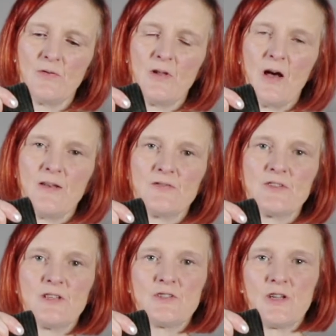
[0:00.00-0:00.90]
line of
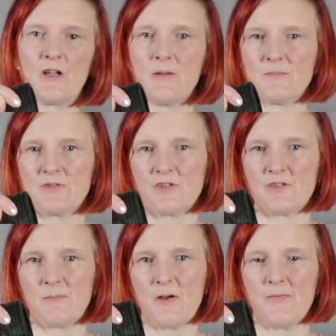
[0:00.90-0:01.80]
stitching comes just
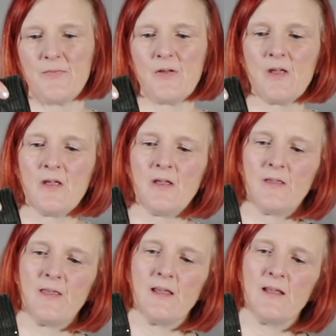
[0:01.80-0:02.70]
above
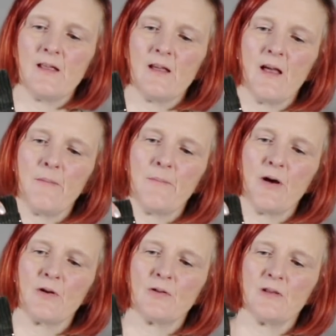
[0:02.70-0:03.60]
the
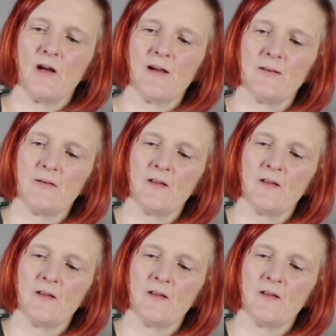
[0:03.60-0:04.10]
buckle line.